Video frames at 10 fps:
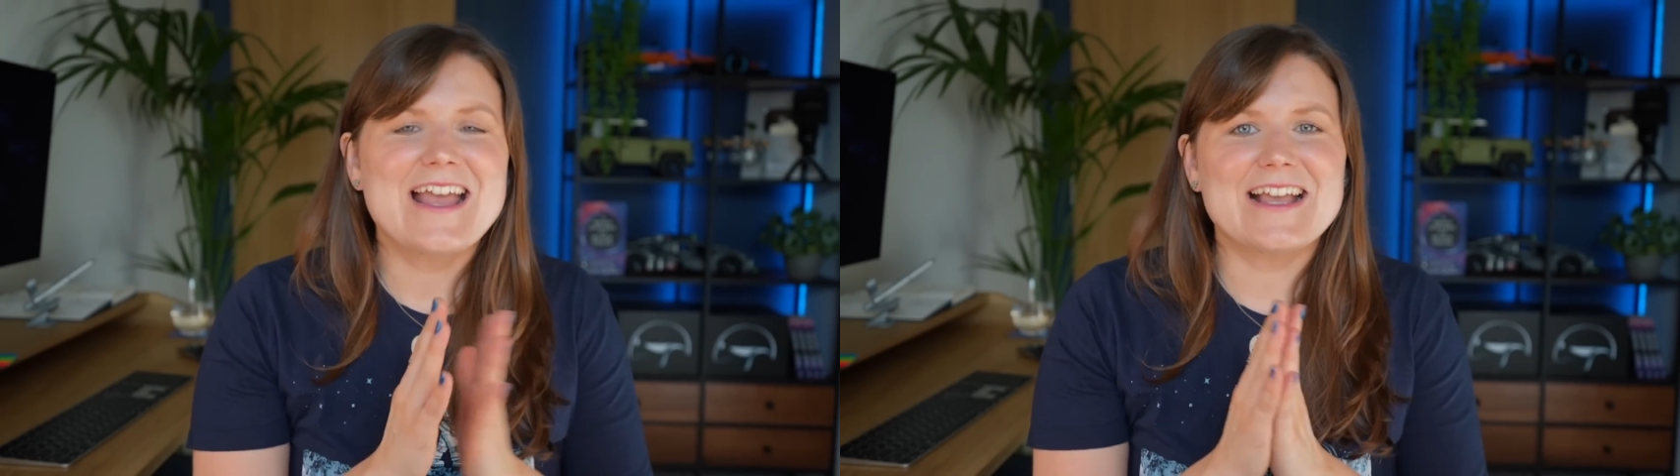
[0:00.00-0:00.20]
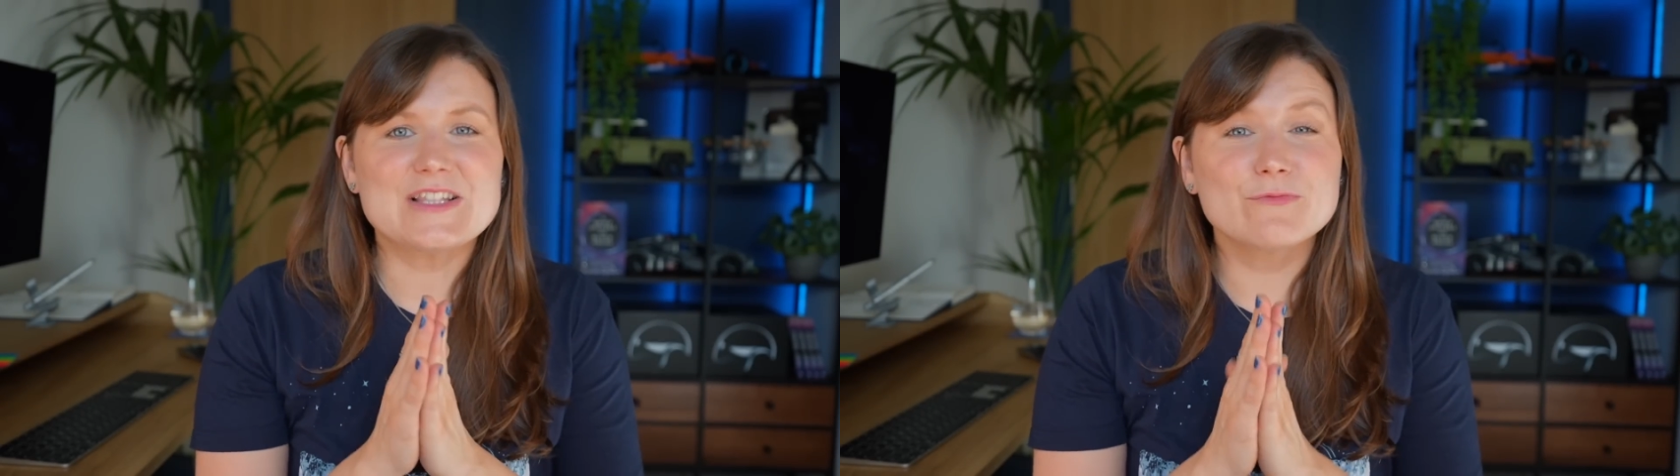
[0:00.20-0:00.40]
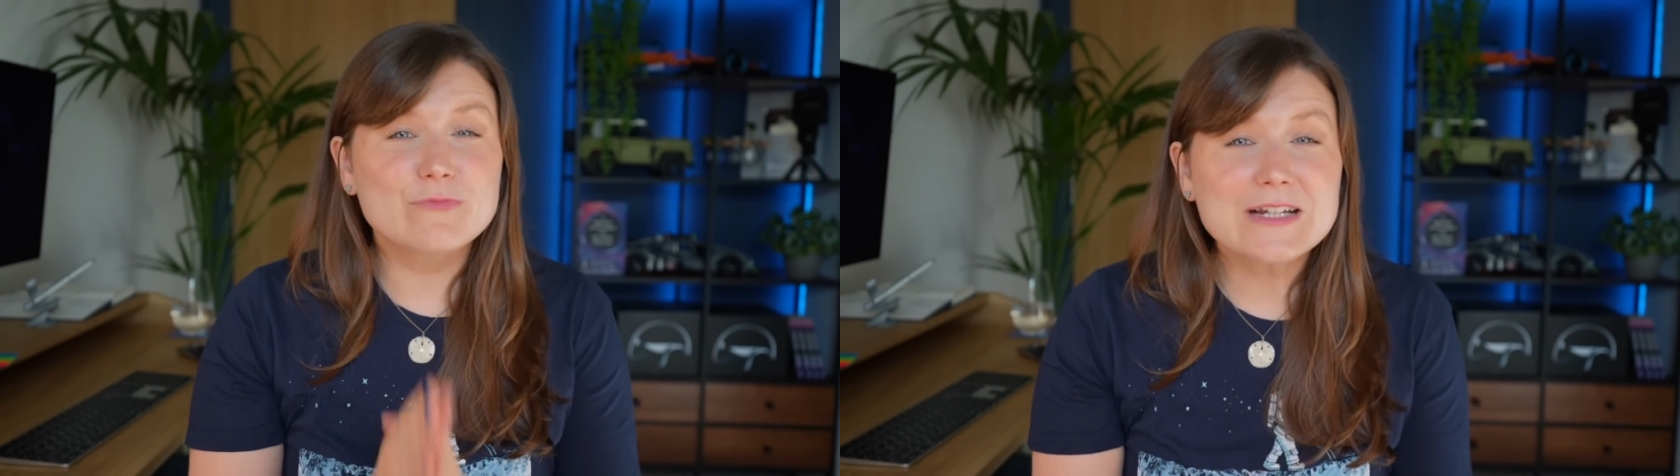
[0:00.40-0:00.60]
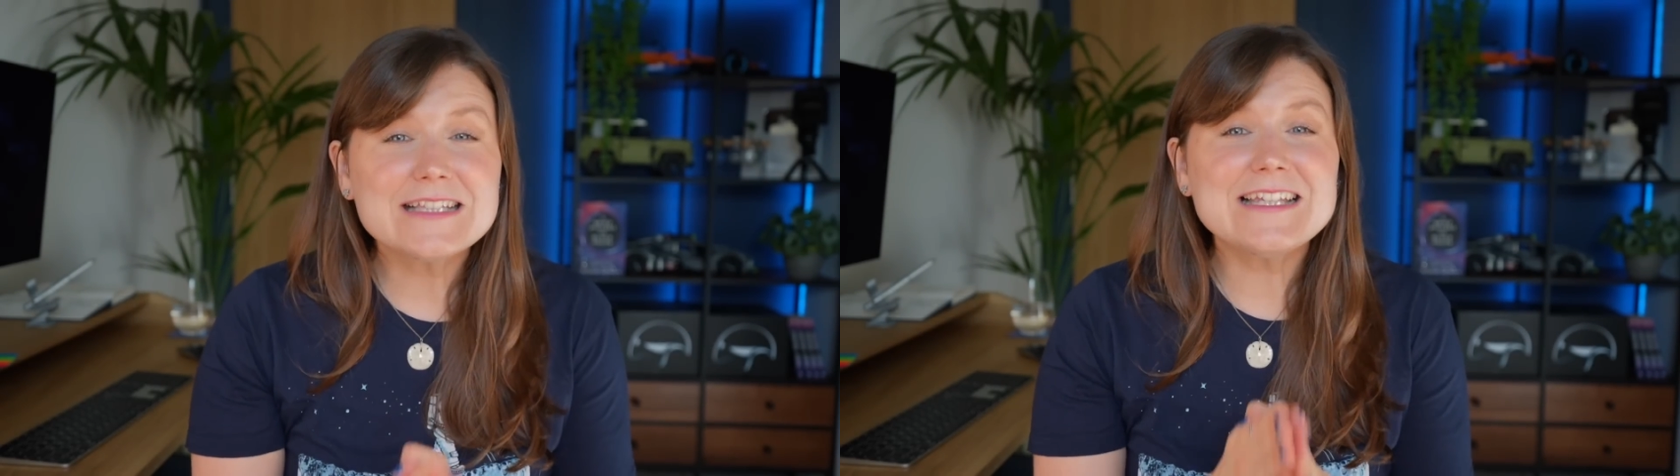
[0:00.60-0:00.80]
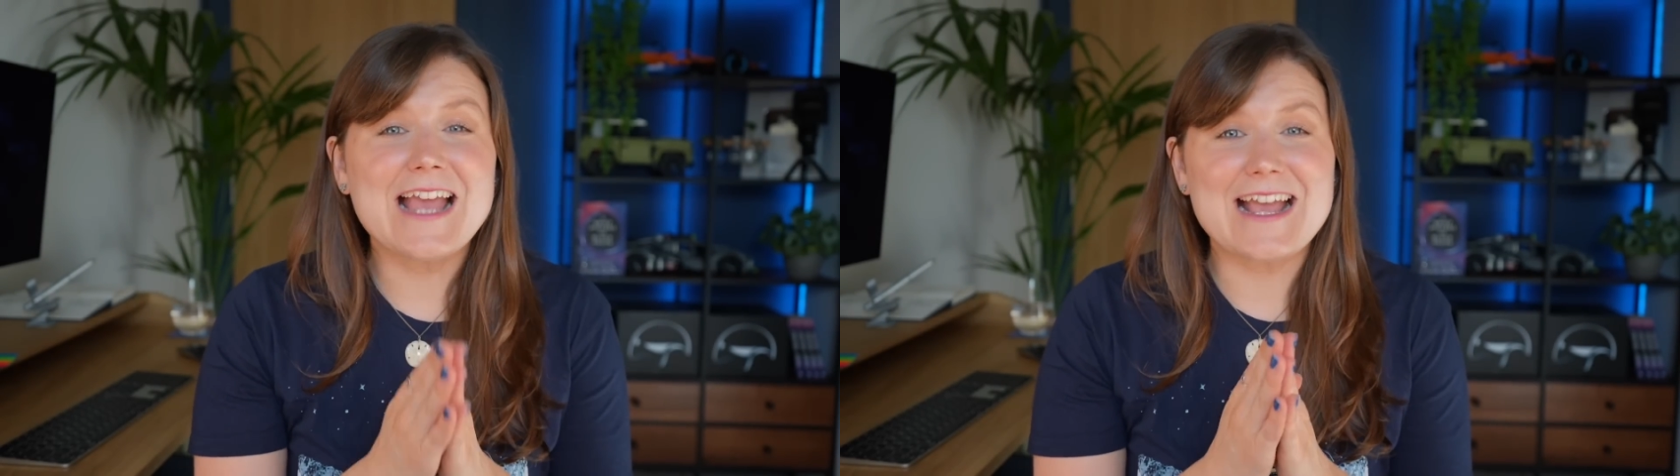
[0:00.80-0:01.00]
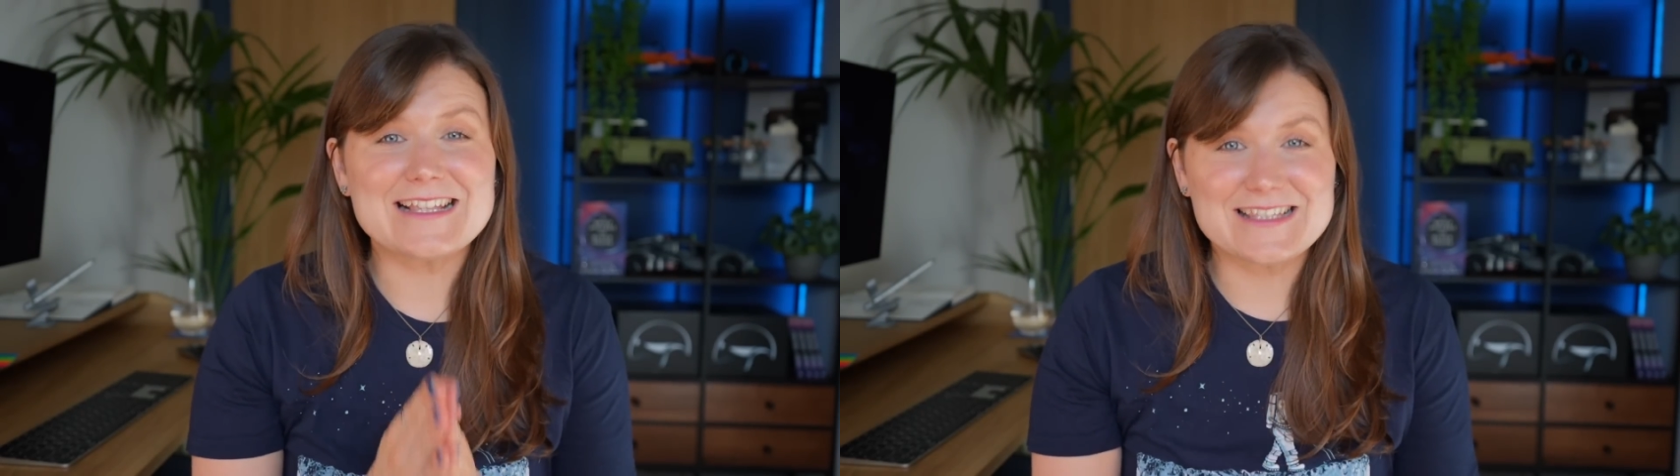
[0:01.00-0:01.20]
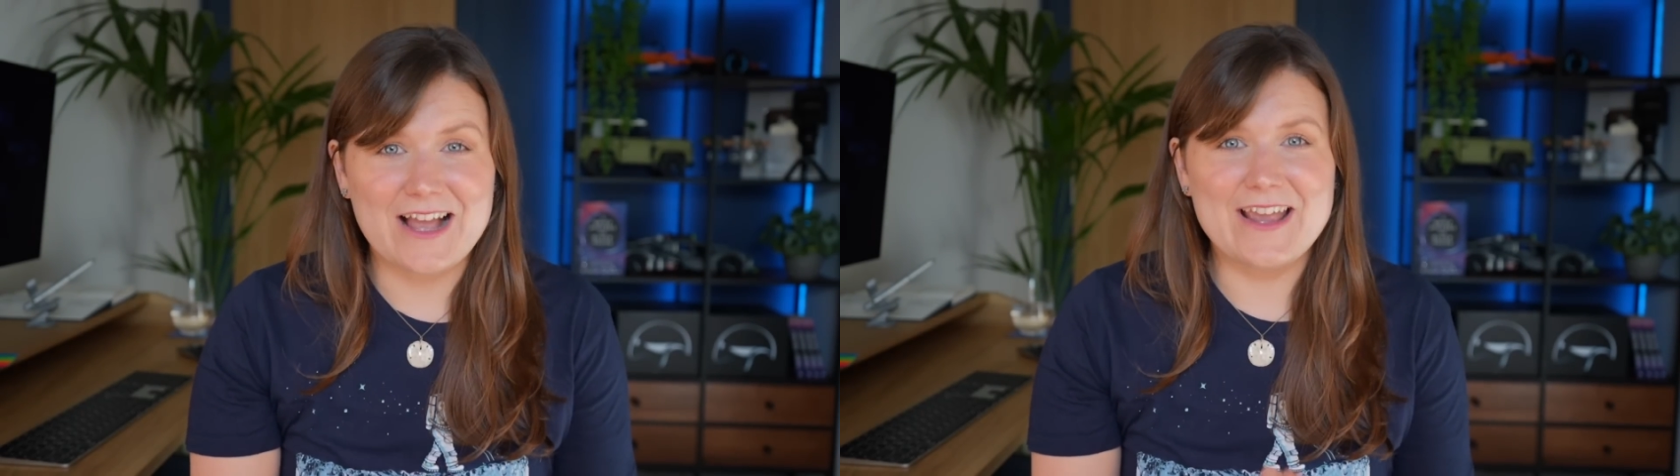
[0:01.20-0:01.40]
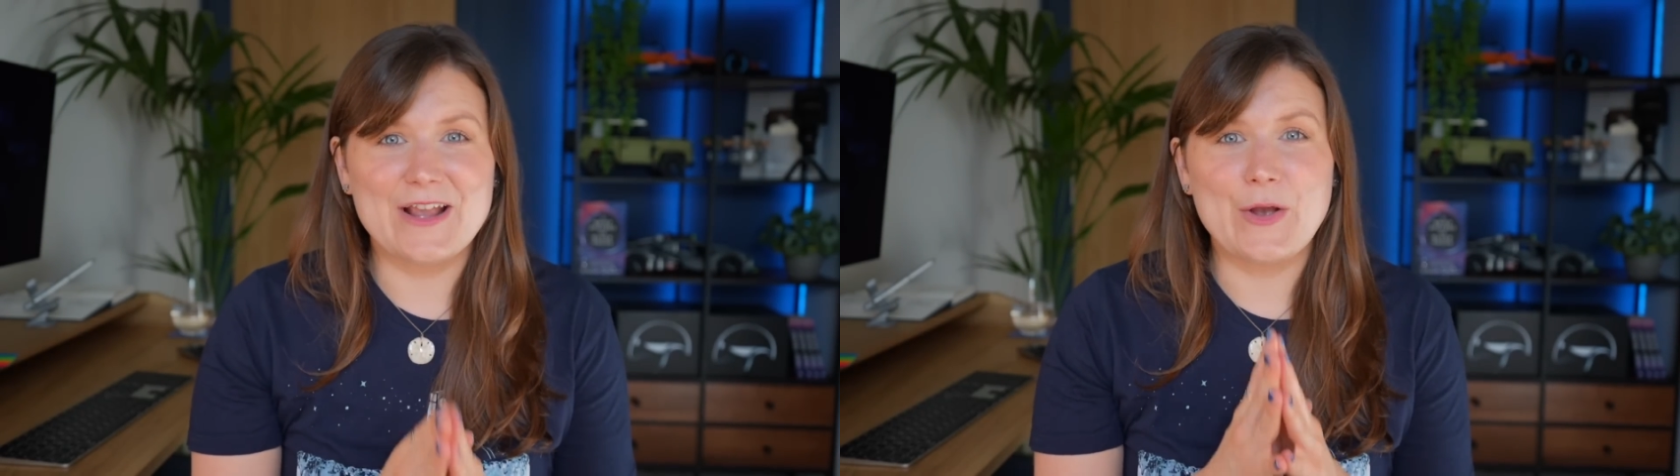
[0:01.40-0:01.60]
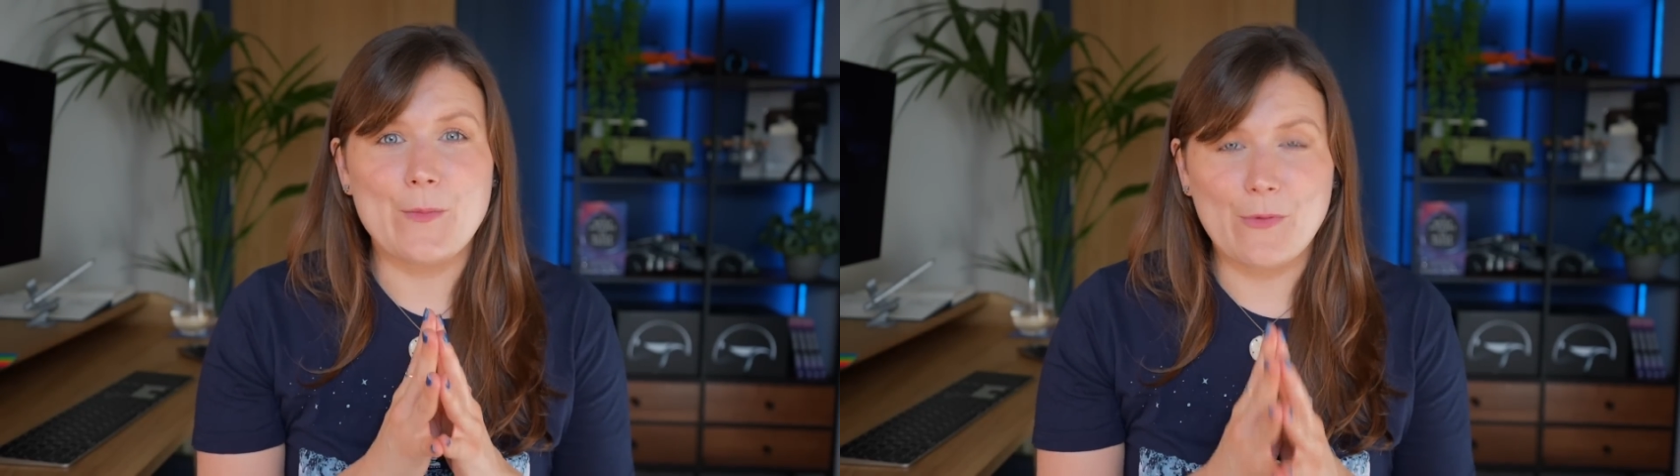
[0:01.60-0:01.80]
it's a really exciting